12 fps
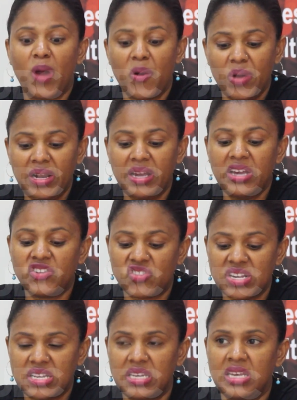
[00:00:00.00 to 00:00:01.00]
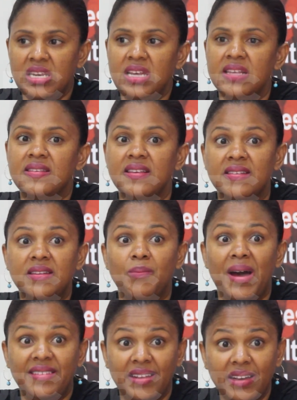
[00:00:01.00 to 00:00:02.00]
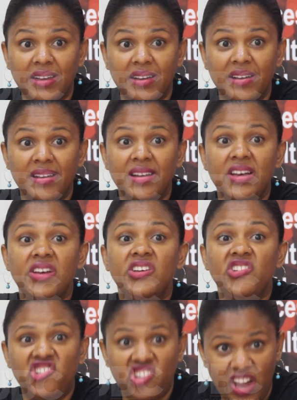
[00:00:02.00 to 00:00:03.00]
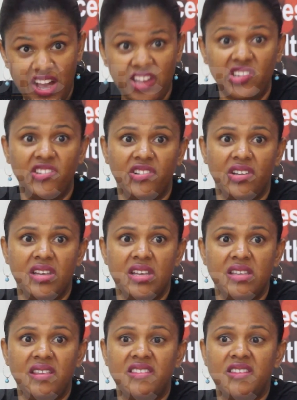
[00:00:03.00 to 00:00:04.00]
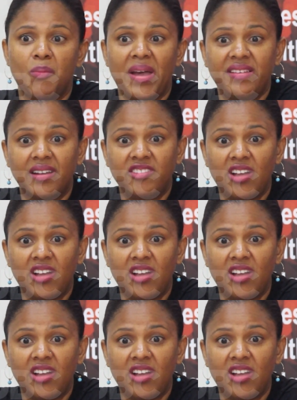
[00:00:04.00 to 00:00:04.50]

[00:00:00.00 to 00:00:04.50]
we are really interested in is systematic change. Systematic